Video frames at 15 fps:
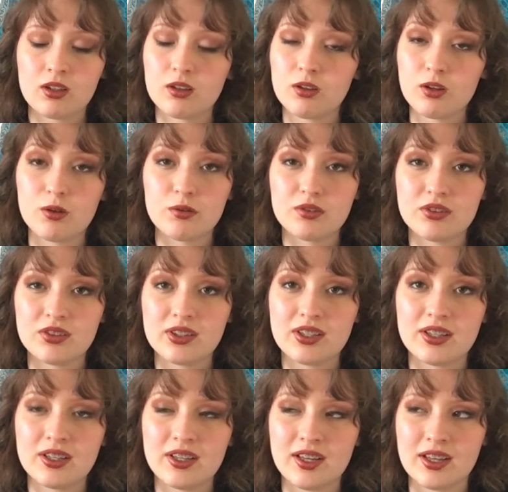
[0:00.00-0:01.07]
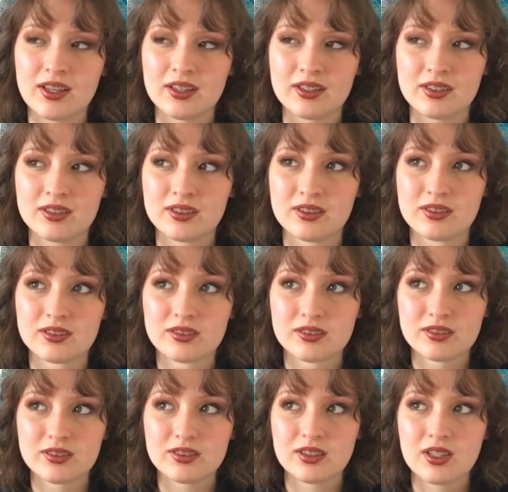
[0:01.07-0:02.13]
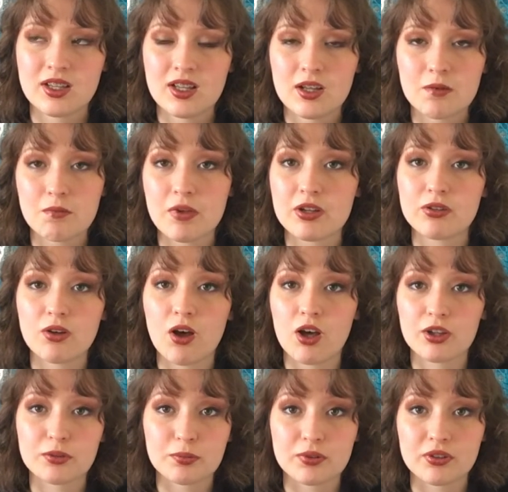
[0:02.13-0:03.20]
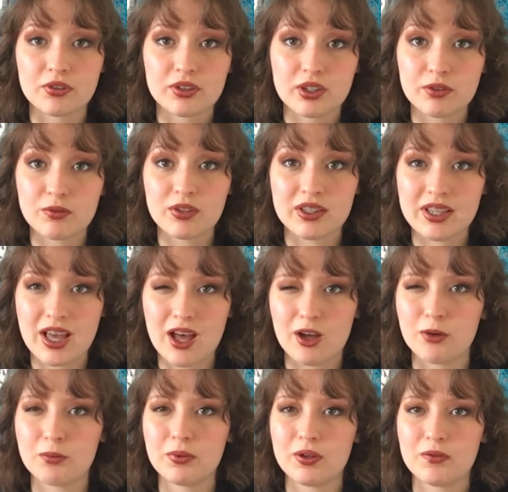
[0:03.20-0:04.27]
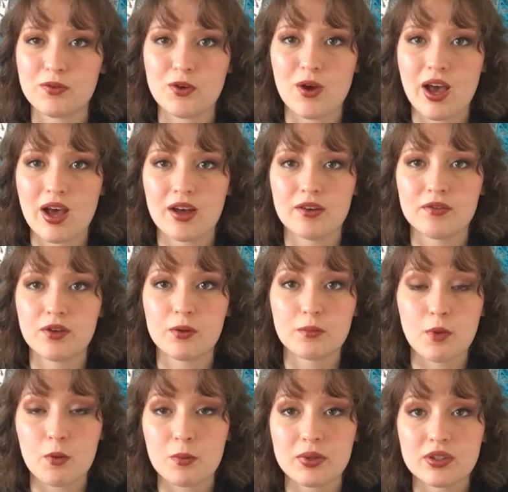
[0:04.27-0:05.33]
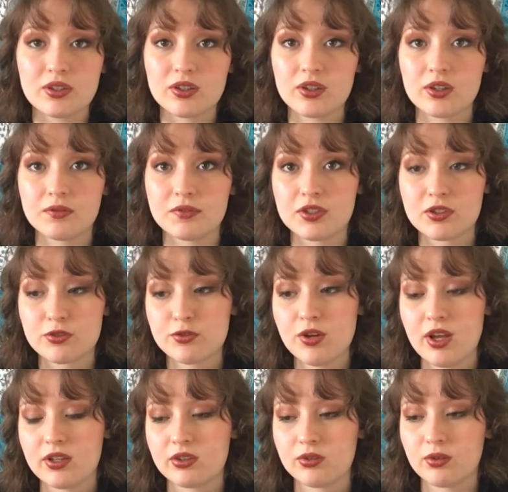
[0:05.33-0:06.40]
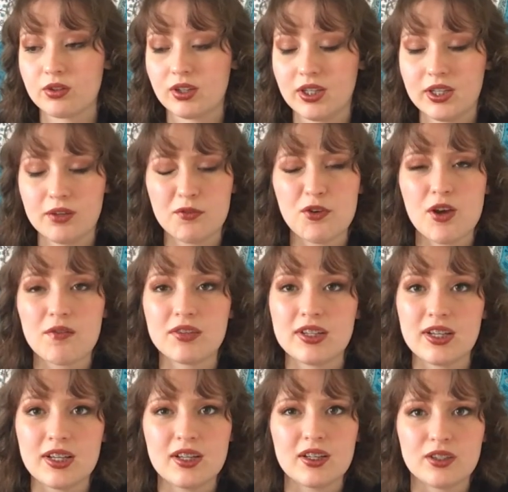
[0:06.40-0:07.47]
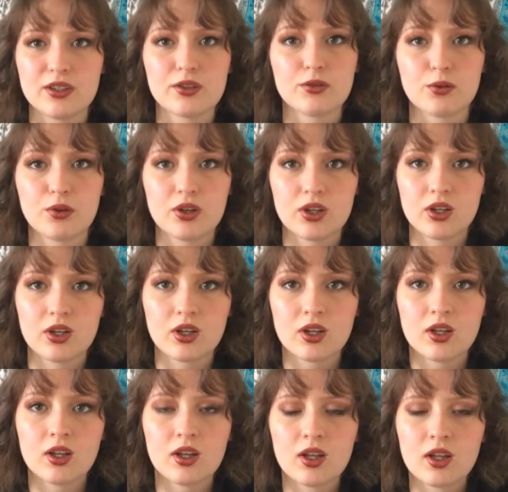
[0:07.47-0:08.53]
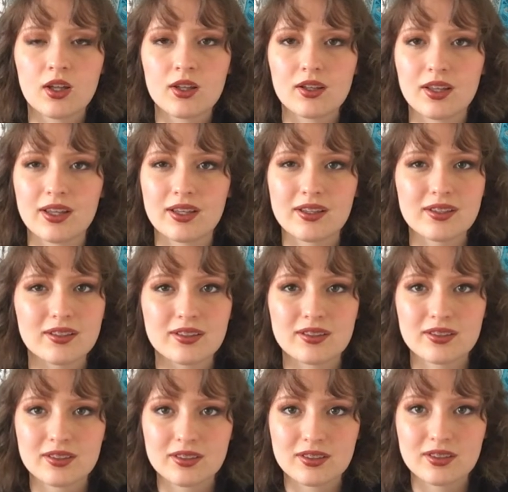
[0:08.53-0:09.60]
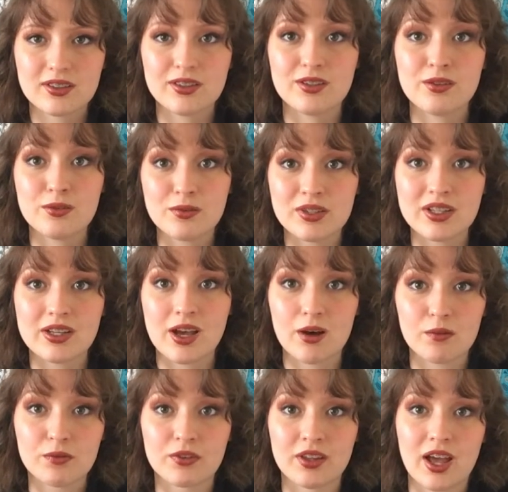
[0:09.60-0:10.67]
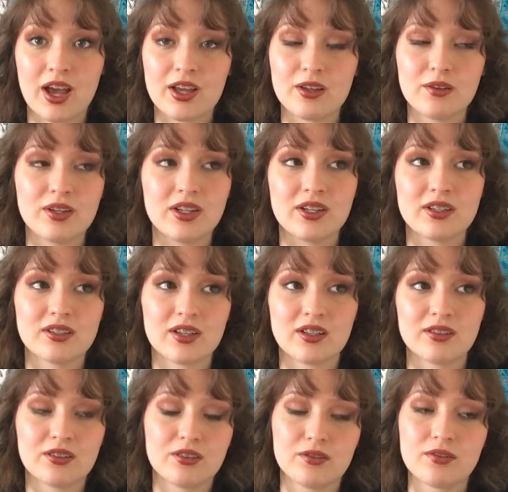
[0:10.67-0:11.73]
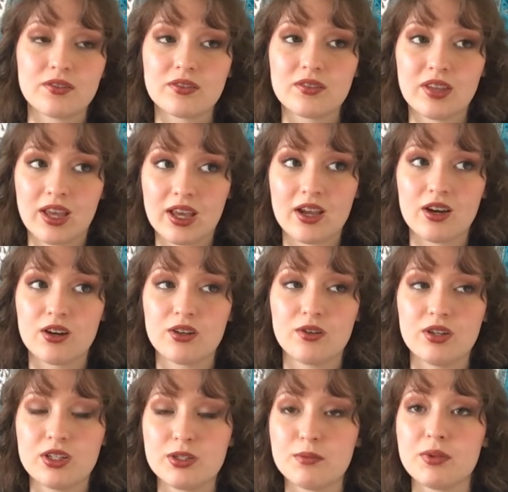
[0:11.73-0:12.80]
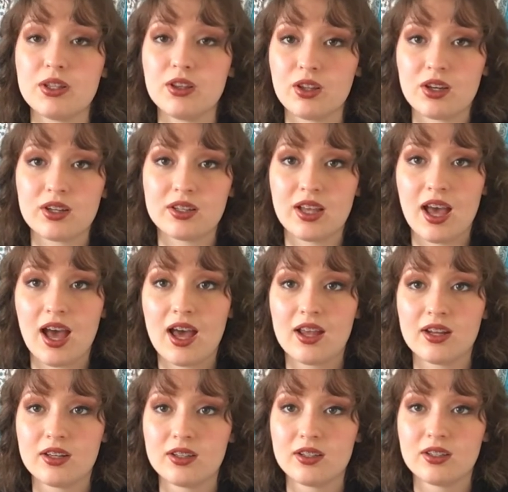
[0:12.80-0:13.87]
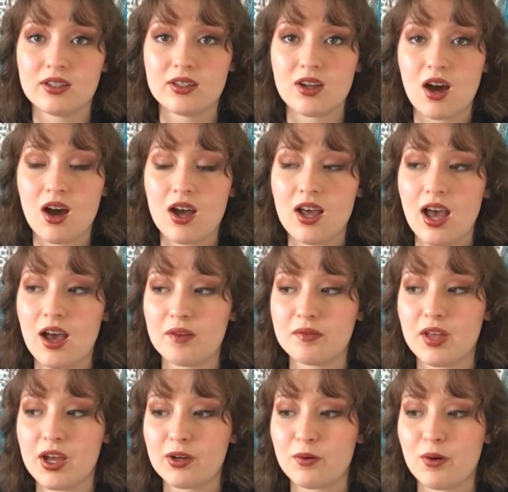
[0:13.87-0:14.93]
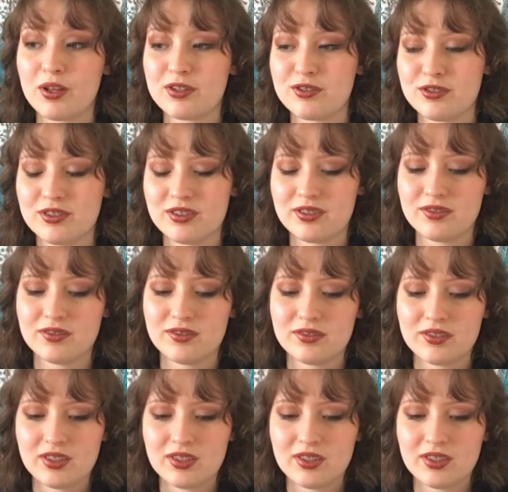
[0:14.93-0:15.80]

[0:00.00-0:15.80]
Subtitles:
closely, and mental hospitals can really help if you have a moment of distress, or like if you have an eating disorder. Like, you need help for that. You need intensive care. You need to be looked at and to not have that question of,